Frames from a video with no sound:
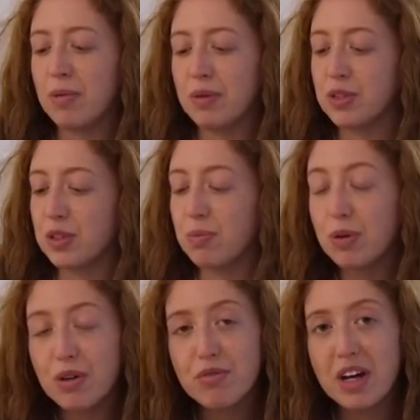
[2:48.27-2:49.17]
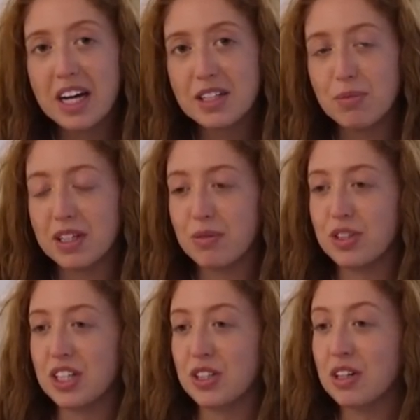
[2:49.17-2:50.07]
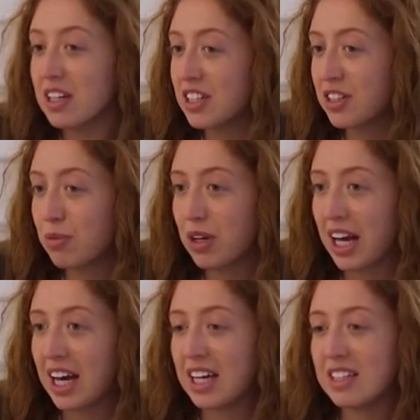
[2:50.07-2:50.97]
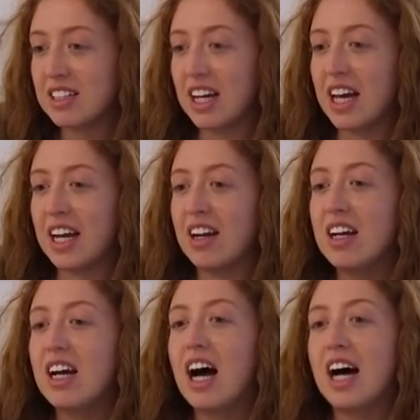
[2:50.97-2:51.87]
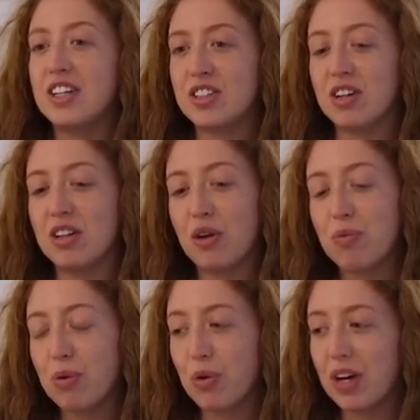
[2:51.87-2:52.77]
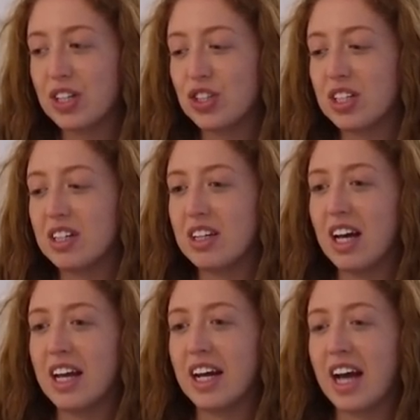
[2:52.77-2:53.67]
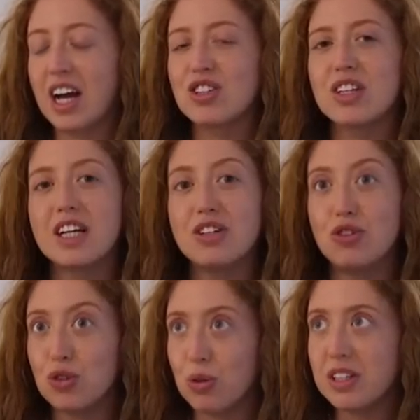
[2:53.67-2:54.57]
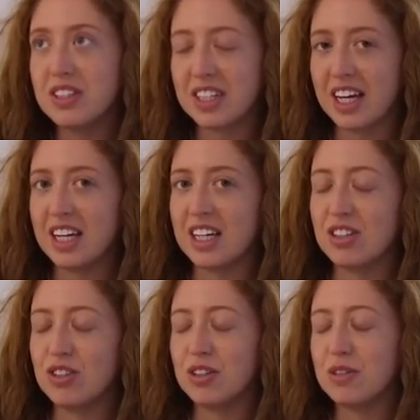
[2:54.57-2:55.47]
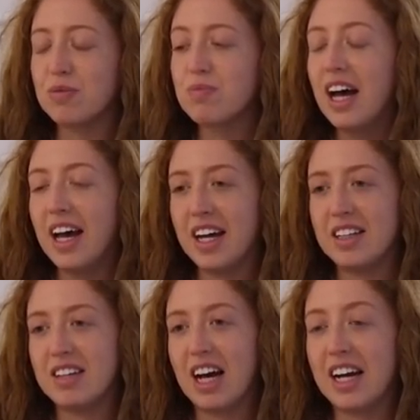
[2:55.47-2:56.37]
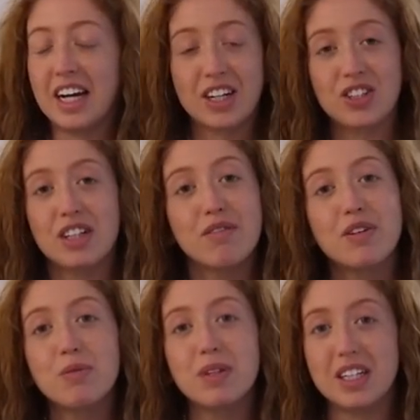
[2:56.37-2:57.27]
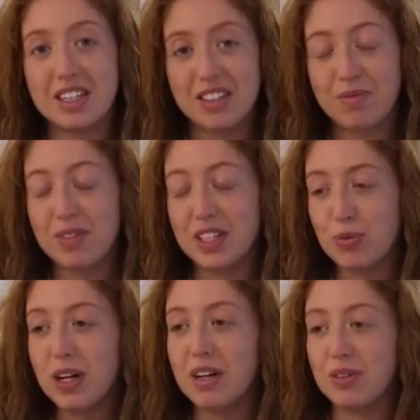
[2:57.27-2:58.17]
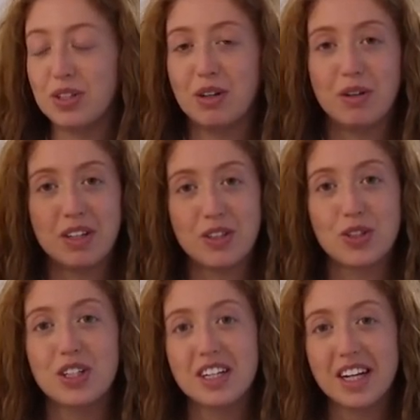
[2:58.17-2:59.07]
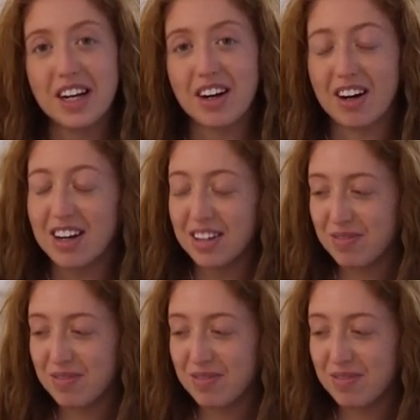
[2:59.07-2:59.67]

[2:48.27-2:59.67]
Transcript: It wasn't perfect, but it was as good as it would get, and I saw a lot of progression, and I actually enjoyed skating it too. And I actually filmed it as well, so insert it here.